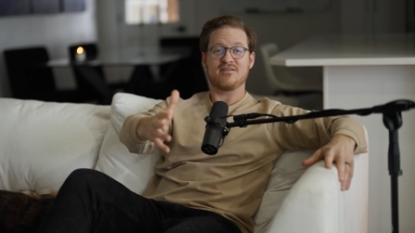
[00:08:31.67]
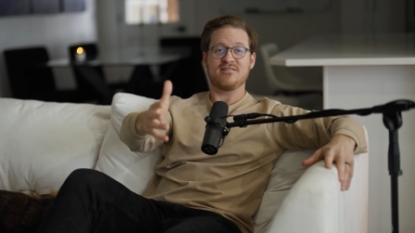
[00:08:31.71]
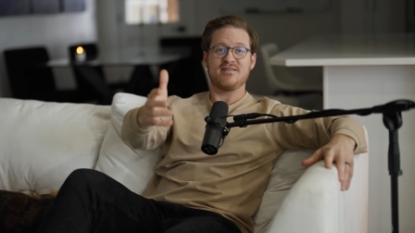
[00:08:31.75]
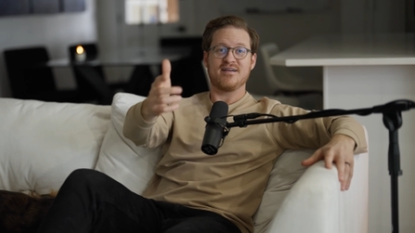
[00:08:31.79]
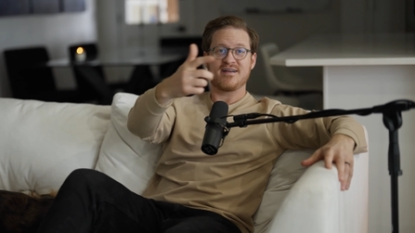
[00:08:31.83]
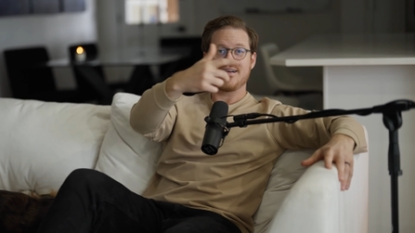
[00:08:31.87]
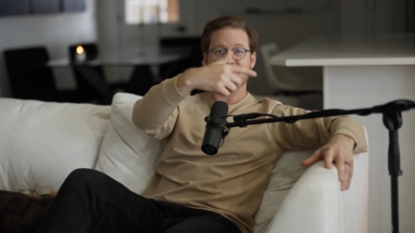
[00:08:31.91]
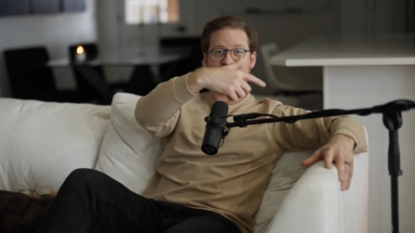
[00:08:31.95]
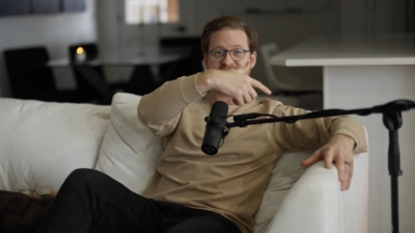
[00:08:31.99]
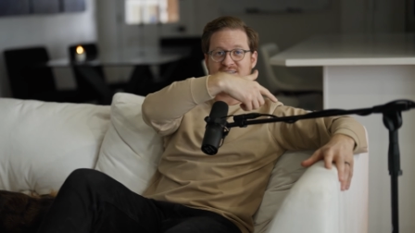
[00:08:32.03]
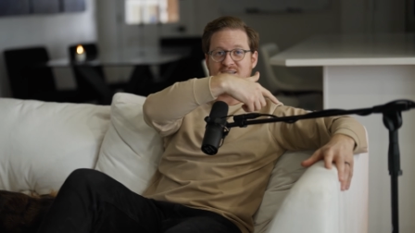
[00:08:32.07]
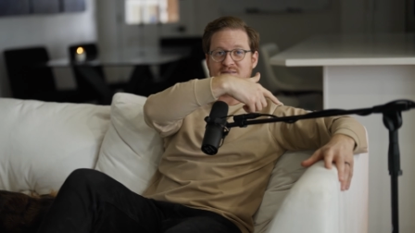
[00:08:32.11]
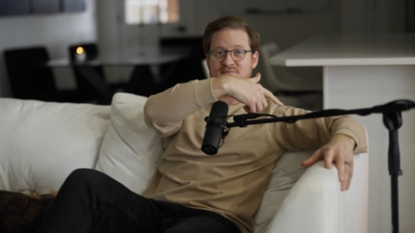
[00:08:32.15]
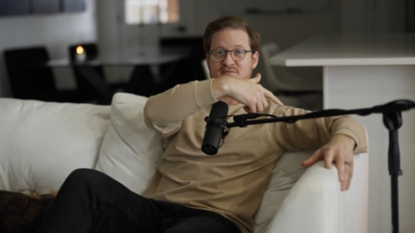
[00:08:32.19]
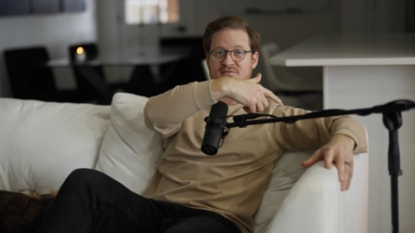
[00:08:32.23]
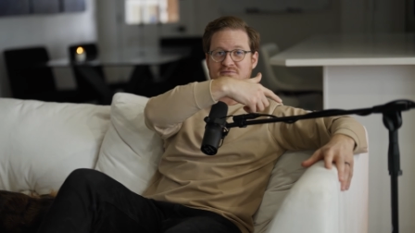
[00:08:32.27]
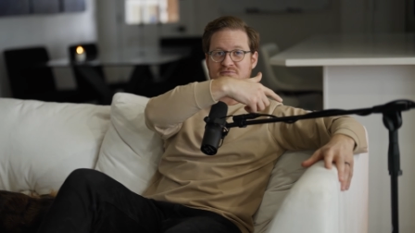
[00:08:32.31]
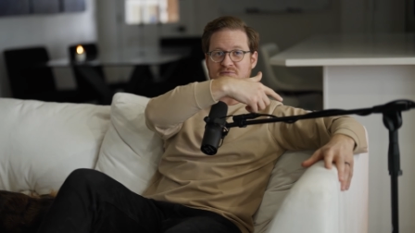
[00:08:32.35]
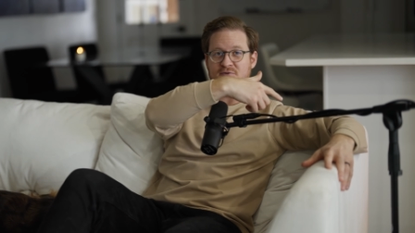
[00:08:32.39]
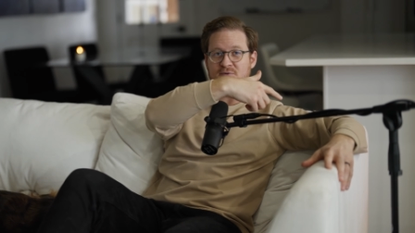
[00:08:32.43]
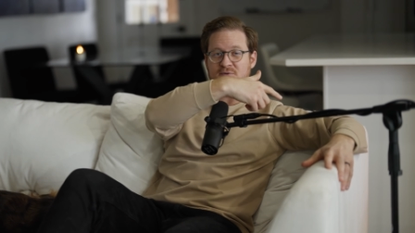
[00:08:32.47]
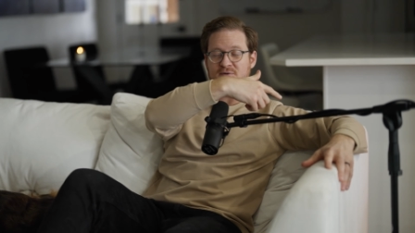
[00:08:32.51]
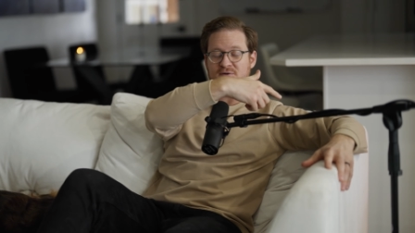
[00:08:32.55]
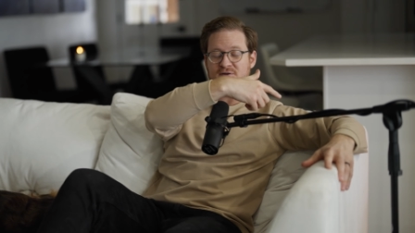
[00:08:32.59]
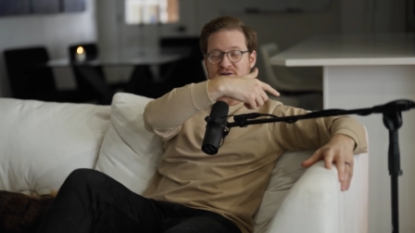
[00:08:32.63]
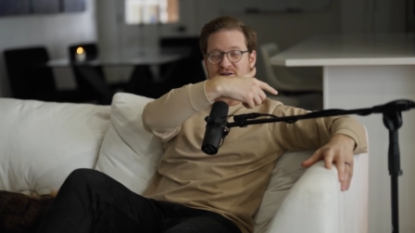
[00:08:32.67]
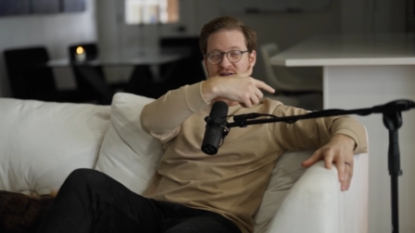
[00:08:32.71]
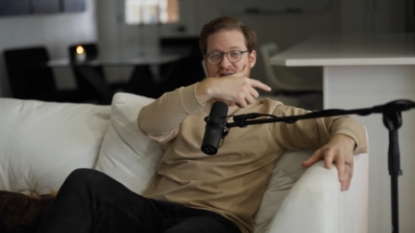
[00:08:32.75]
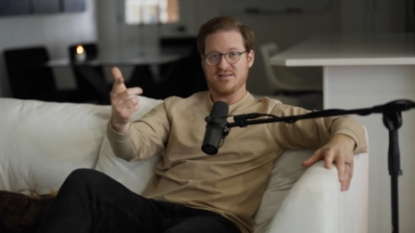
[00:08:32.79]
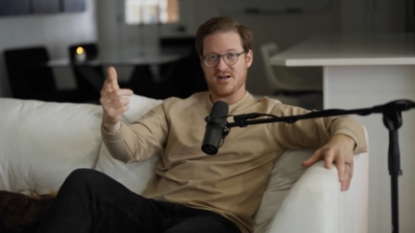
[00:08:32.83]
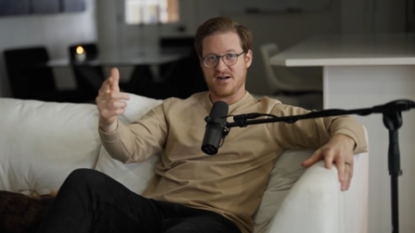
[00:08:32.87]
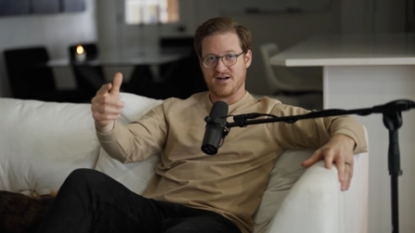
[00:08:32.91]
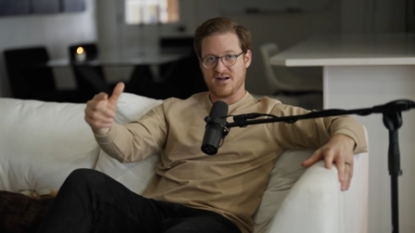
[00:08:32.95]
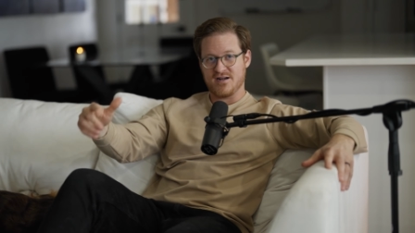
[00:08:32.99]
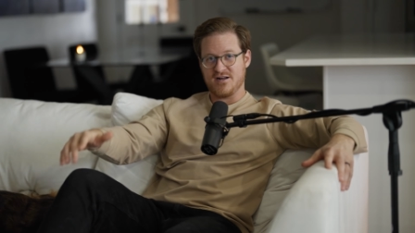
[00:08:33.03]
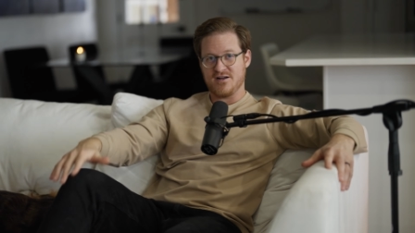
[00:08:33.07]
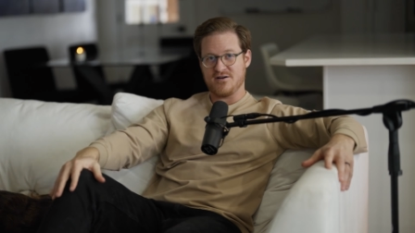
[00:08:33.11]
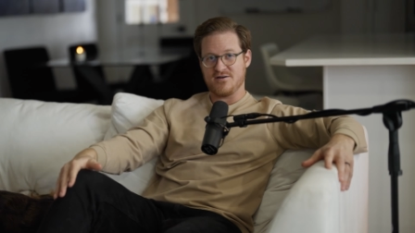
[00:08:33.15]
like I said before, they're
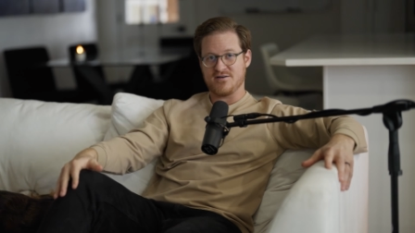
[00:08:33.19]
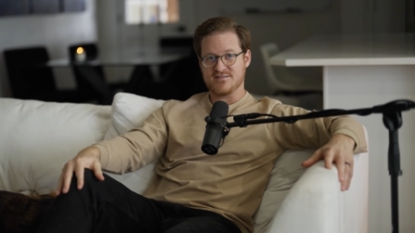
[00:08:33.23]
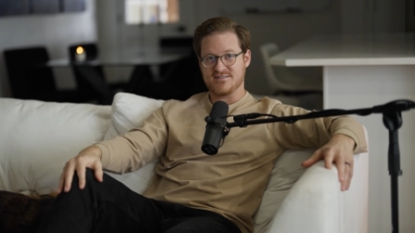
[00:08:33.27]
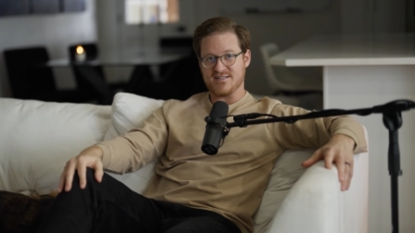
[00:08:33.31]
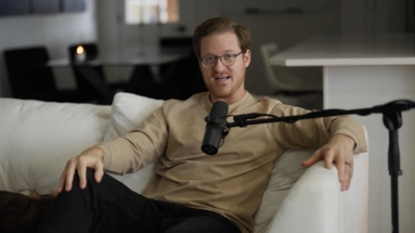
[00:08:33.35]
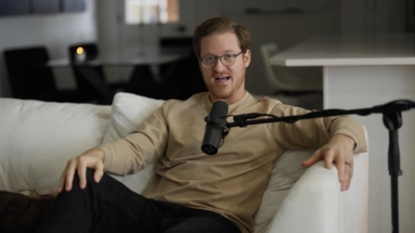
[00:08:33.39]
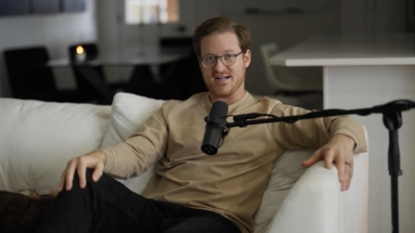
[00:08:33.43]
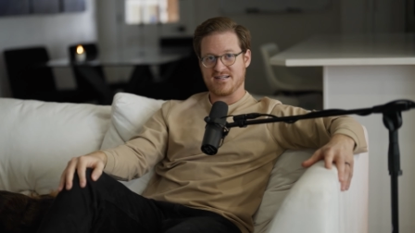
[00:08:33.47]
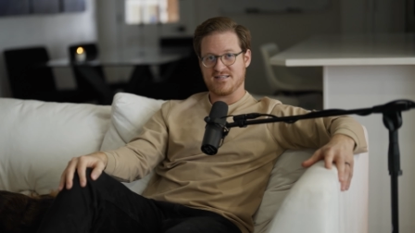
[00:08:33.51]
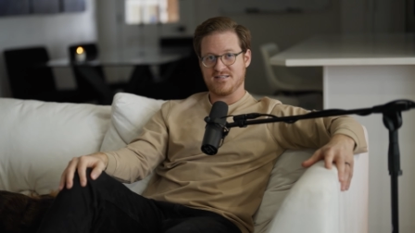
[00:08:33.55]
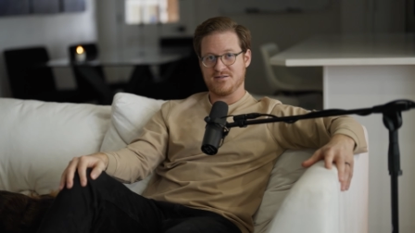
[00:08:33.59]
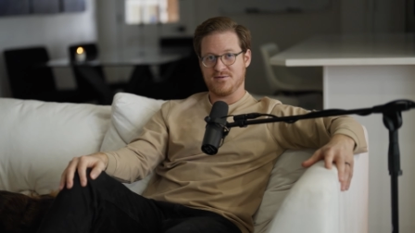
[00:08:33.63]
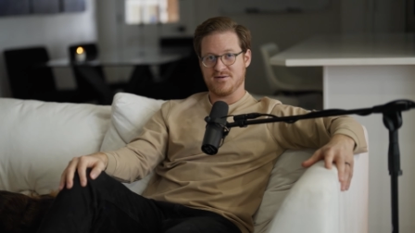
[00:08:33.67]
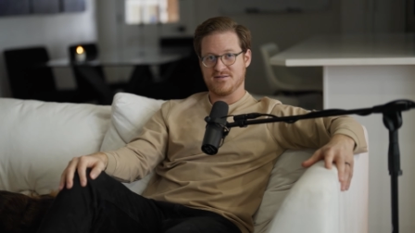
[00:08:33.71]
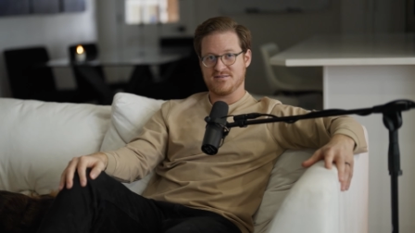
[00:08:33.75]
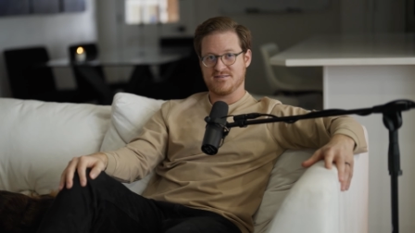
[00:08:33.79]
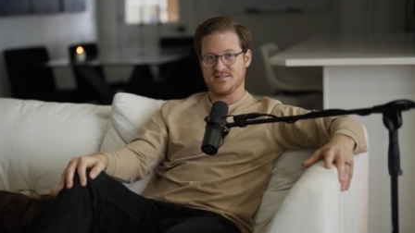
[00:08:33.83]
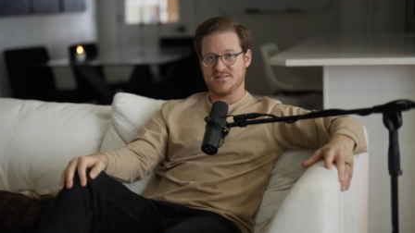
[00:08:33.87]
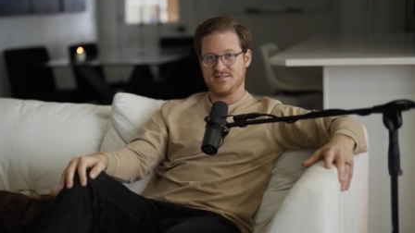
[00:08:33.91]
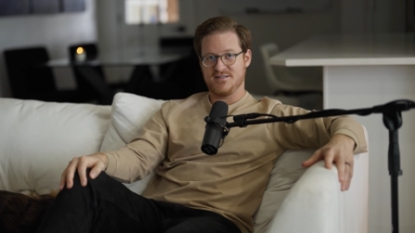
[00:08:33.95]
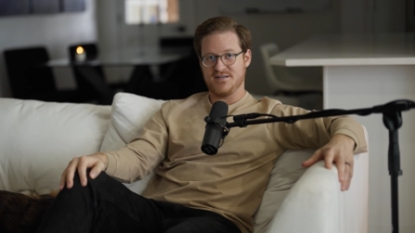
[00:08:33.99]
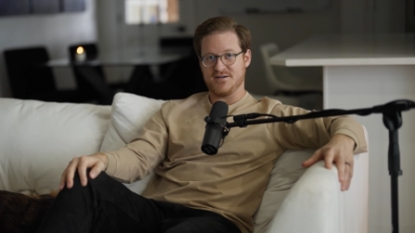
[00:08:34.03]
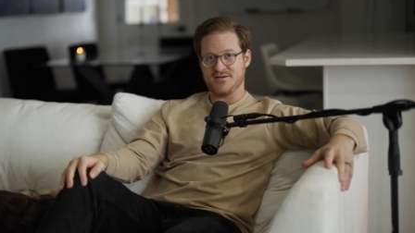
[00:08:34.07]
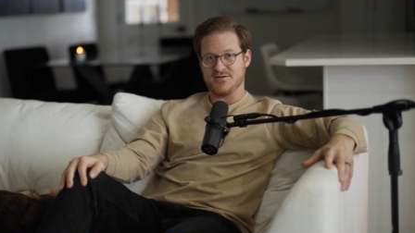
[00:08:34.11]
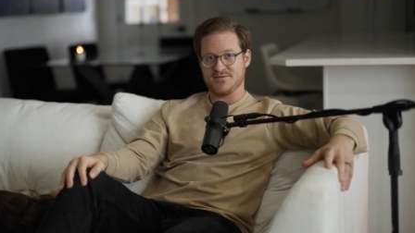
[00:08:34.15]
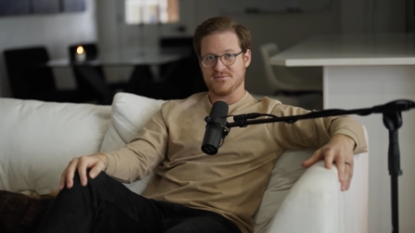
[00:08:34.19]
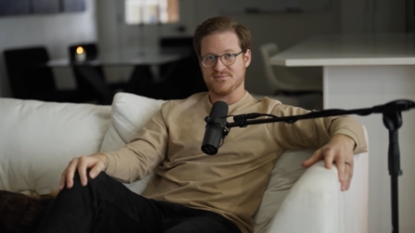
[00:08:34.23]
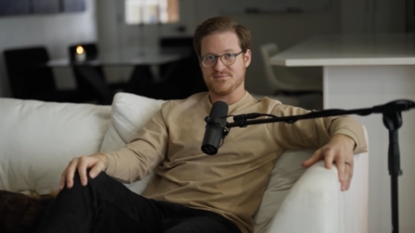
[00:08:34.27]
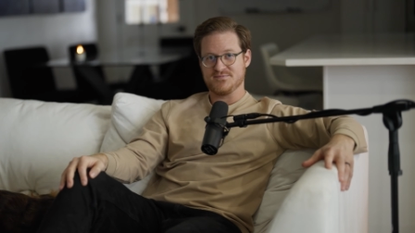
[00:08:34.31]
going to know exactly what to do.